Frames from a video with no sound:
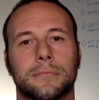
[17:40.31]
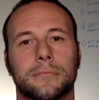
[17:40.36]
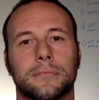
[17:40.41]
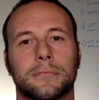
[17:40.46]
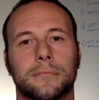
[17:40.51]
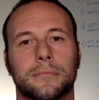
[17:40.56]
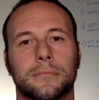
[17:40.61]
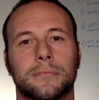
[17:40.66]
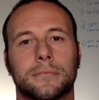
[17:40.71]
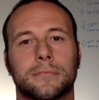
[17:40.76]

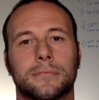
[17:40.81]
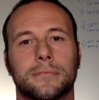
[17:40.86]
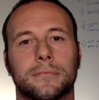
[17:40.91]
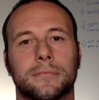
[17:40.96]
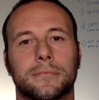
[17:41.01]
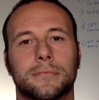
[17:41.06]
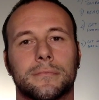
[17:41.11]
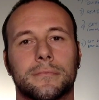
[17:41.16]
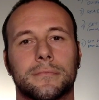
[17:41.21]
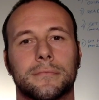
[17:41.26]

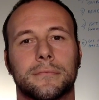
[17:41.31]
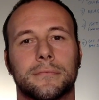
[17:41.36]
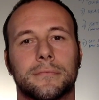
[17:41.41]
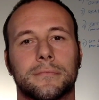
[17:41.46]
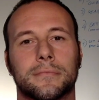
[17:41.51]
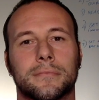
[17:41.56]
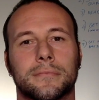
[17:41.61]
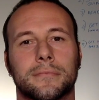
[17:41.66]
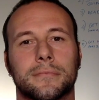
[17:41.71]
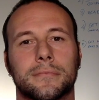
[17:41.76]

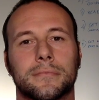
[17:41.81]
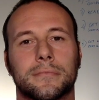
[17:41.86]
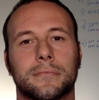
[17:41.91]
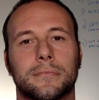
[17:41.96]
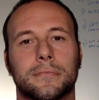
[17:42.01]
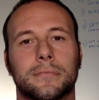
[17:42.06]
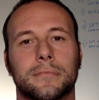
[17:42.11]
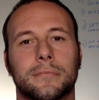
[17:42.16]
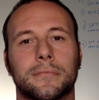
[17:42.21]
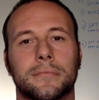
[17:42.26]

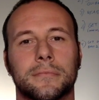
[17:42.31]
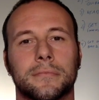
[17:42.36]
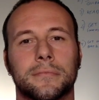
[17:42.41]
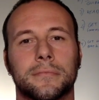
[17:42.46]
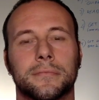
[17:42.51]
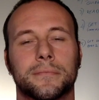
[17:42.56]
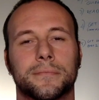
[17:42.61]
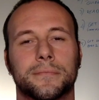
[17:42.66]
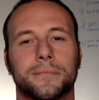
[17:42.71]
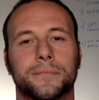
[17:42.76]

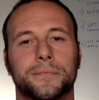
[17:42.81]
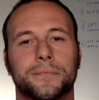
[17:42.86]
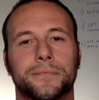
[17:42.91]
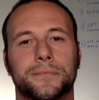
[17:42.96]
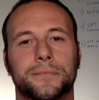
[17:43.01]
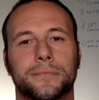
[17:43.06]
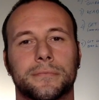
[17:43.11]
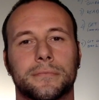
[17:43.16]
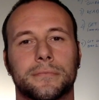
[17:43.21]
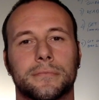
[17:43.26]

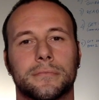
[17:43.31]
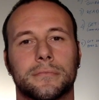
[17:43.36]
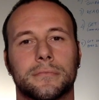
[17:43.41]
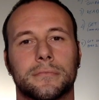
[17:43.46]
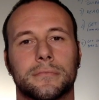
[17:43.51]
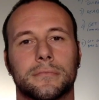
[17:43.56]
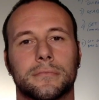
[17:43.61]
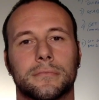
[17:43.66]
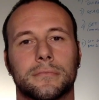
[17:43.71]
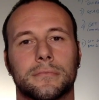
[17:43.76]

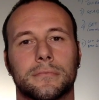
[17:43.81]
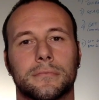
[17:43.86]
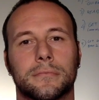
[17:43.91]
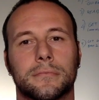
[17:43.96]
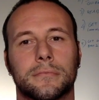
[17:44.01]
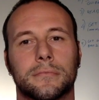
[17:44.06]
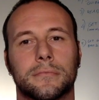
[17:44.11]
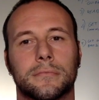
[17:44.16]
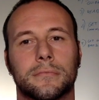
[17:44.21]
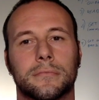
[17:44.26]

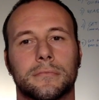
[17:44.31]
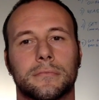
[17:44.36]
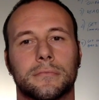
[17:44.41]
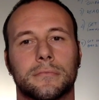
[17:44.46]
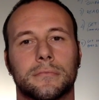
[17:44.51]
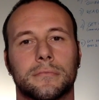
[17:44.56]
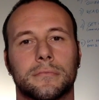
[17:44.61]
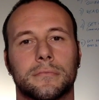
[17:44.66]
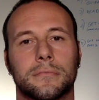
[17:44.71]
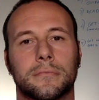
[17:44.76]

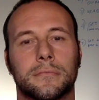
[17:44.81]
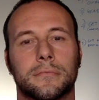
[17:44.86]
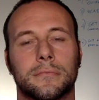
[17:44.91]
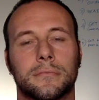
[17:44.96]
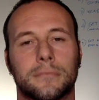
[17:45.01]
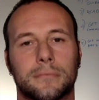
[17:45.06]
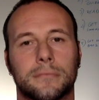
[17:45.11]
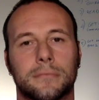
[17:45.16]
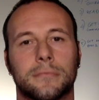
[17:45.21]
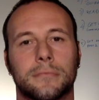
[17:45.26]

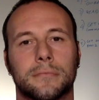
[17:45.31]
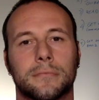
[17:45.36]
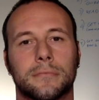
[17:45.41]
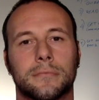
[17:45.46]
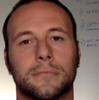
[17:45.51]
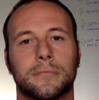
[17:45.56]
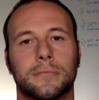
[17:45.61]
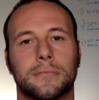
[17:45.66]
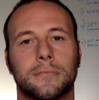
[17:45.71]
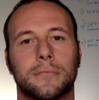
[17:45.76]

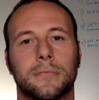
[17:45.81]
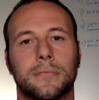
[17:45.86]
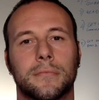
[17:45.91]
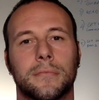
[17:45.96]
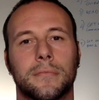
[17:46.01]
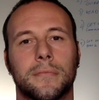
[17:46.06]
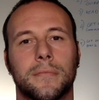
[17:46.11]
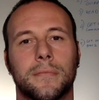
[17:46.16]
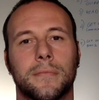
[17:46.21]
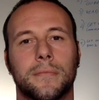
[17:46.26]

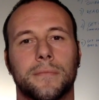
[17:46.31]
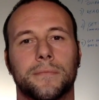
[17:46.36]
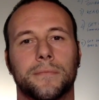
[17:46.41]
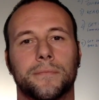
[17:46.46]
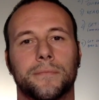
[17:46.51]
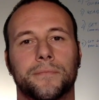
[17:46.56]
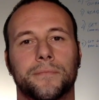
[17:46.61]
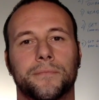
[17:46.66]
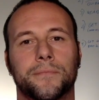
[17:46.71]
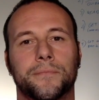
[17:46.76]

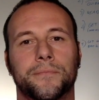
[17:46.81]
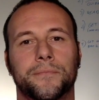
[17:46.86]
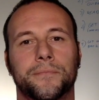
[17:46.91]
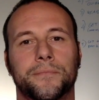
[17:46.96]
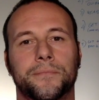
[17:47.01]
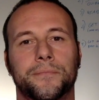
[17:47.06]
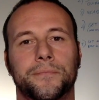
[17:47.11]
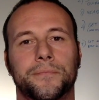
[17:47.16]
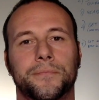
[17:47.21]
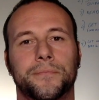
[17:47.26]

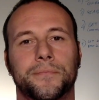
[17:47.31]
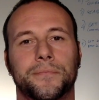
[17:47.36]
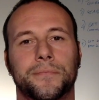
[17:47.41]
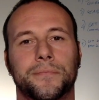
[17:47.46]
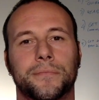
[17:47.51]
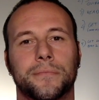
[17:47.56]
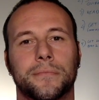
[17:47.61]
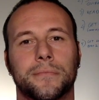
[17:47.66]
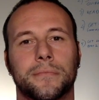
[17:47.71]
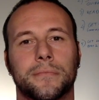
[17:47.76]

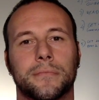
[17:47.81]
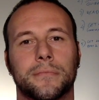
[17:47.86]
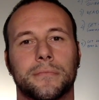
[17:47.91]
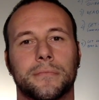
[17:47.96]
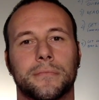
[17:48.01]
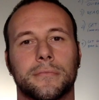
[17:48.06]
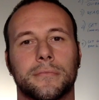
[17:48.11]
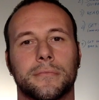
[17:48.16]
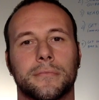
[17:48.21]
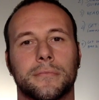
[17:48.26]
No words are spoken by the person on screen.